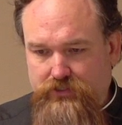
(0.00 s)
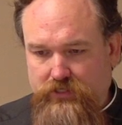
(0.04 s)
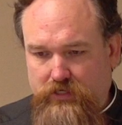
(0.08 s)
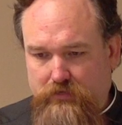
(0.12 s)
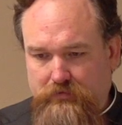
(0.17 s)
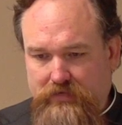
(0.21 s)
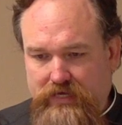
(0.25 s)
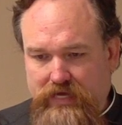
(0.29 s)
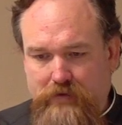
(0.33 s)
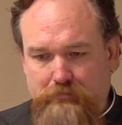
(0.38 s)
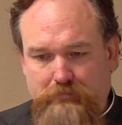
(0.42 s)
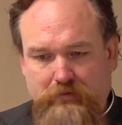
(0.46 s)
the
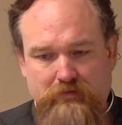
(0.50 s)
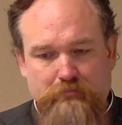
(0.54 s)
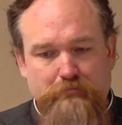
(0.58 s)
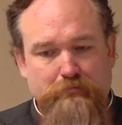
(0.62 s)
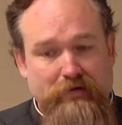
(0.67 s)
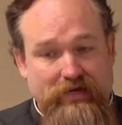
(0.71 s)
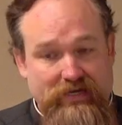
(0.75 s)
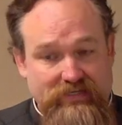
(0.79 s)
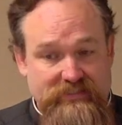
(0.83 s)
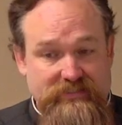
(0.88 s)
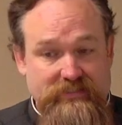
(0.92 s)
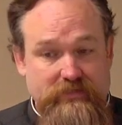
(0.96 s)
song can't be
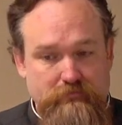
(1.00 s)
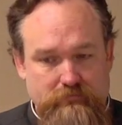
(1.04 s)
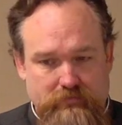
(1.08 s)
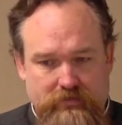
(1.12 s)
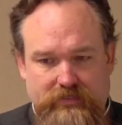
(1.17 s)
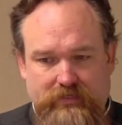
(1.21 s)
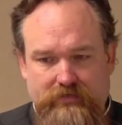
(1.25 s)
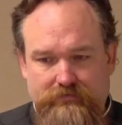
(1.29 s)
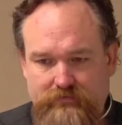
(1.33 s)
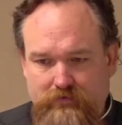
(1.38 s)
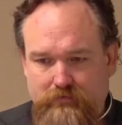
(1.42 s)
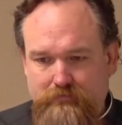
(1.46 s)
by
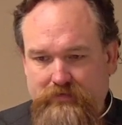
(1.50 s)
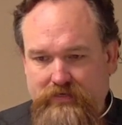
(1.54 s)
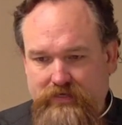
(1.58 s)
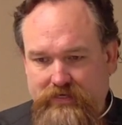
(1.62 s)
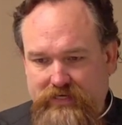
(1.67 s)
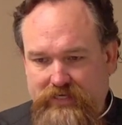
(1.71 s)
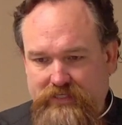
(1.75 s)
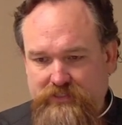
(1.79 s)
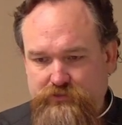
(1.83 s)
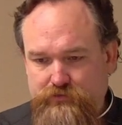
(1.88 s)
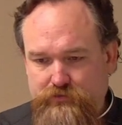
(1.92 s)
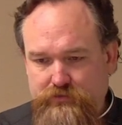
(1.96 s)
somebody from
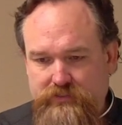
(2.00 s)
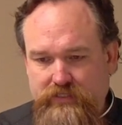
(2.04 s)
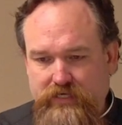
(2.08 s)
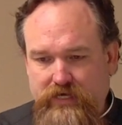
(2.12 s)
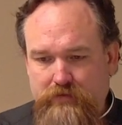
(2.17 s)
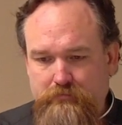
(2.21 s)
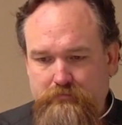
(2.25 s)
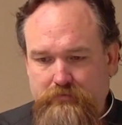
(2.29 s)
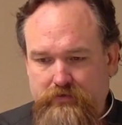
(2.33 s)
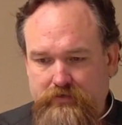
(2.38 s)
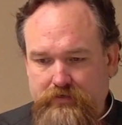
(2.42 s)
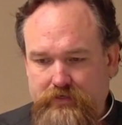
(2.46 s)
that actual
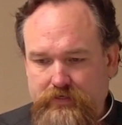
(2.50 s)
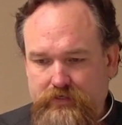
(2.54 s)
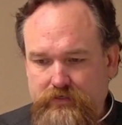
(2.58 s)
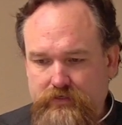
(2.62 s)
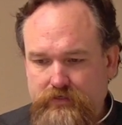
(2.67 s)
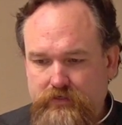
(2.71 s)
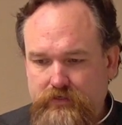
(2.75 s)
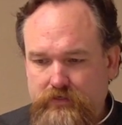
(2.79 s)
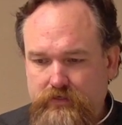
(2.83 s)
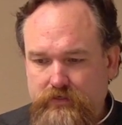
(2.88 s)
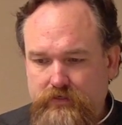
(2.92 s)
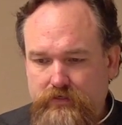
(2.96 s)
time period.
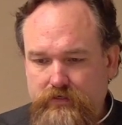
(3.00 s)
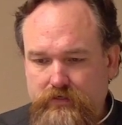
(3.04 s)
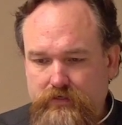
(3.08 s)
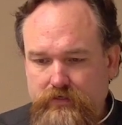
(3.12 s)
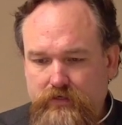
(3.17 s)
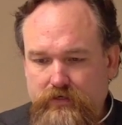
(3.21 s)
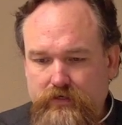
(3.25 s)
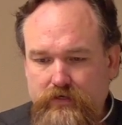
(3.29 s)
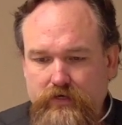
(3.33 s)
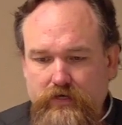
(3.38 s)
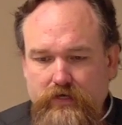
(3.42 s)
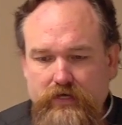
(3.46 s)

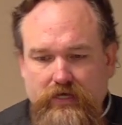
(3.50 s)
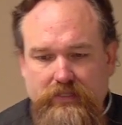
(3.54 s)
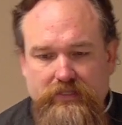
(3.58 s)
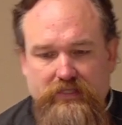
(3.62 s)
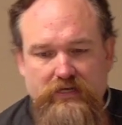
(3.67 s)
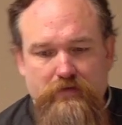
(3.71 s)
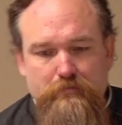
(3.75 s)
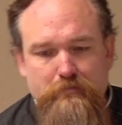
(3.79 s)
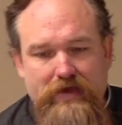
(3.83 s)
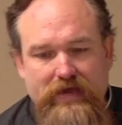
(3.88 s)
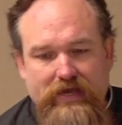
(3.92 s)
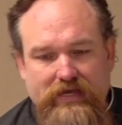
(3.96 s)
And
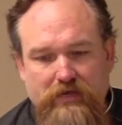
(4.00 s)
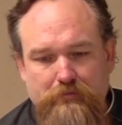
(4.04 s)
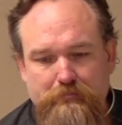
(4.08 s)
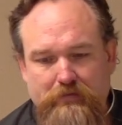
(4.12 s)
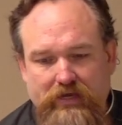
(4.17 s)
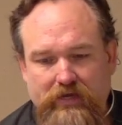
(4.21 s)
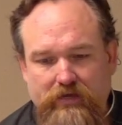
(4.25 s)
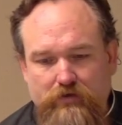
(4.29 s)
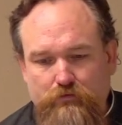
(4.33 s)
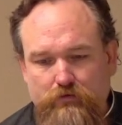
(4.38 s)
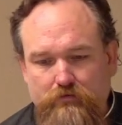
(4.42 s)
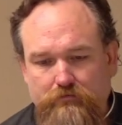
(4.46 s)
then
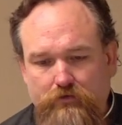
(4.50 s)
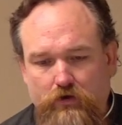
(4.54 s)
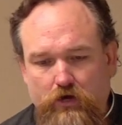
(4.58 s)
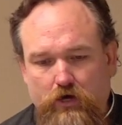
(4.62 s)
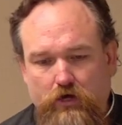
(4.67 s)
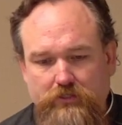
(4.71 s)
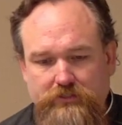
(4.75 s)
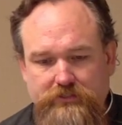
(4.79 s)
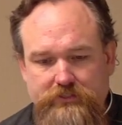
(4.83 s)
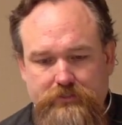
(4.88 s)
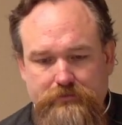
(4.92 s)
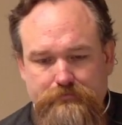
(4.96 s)
be a
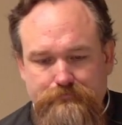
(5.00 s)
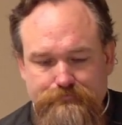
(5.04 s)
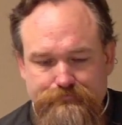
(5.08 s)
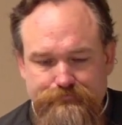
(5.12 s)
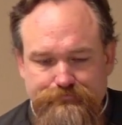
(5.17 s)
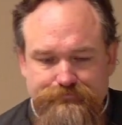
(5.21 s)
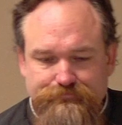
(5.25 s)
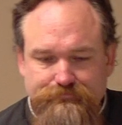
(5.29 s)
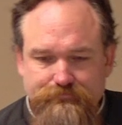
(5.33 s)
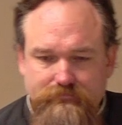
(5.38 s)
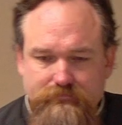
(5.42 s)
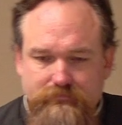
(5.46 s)
revolt.
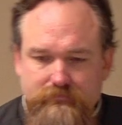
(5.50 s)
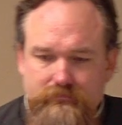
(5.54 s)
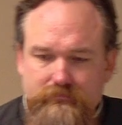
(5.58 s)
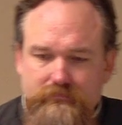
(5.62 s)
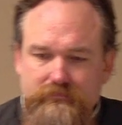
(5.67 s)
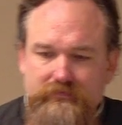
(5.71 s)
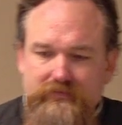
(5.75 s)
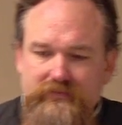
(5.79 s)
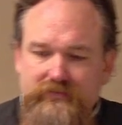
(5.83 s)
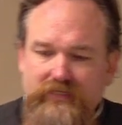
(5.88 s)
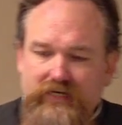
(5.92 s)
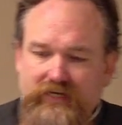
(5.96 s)

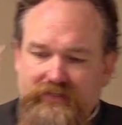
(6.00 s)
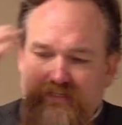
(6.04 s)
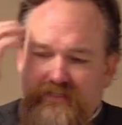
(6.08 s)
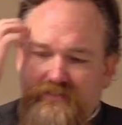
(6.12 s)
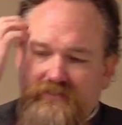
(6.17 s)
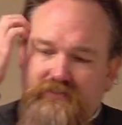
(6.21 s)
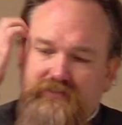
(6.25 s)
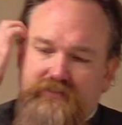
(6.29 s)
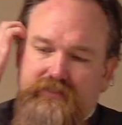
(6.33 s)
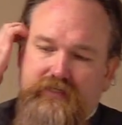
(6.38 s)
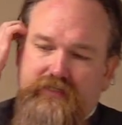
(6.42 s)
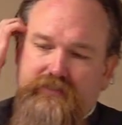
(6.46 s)
Like
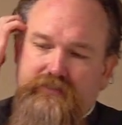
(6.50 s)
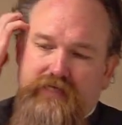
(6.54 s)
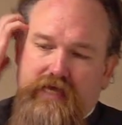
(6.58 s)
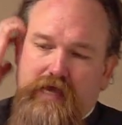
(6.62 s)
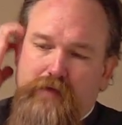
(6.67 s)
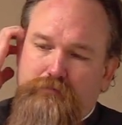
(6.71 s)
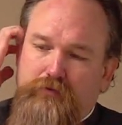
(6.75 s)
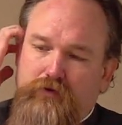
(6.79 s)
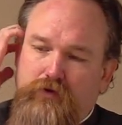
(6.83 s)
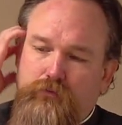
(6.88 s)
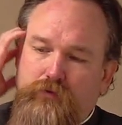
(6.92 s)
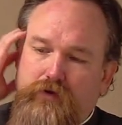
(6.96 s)
this is an
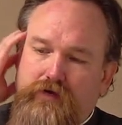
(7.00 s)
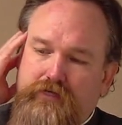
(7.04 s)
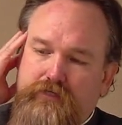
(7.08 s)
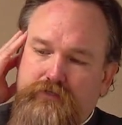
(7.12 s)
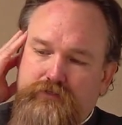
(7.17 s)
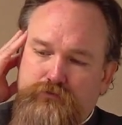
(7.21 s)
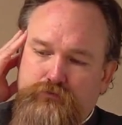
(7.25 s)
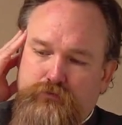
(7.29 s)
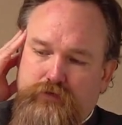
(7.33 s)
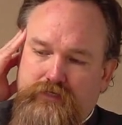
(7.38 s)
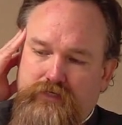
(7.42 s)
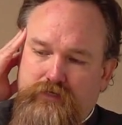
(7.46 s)
example where
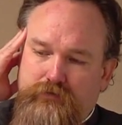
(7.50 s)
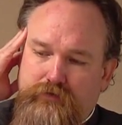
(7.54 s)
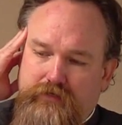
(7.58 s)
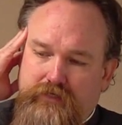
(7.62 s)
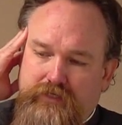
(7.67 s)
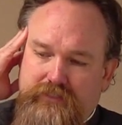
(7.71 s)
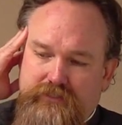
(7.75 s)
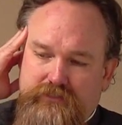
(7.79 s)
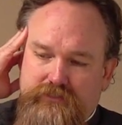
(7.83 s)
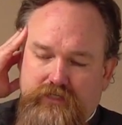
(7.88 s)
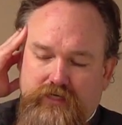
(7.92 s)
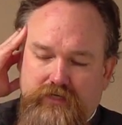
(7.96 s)
you, where you
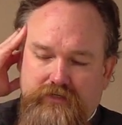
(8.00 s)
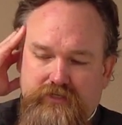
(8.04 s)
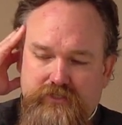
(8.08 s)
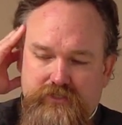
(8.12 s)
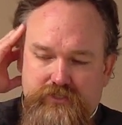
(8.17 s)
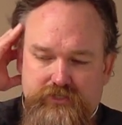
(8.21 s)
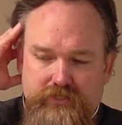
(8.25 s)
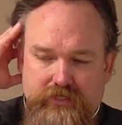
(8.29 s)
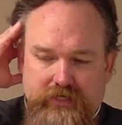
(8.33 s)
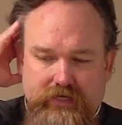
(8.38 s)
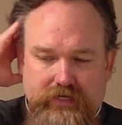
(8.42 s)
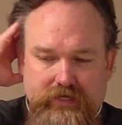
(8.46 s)
really start to
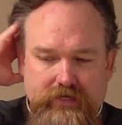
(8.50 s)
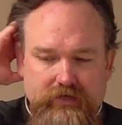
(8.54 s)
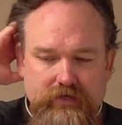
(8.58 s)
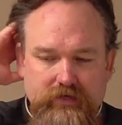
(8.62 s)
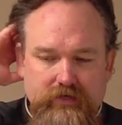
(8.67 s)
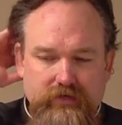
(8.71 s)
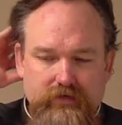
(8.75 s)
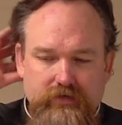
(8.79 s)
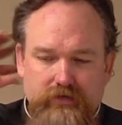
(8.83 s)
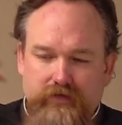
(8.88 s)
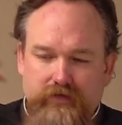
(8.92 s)
see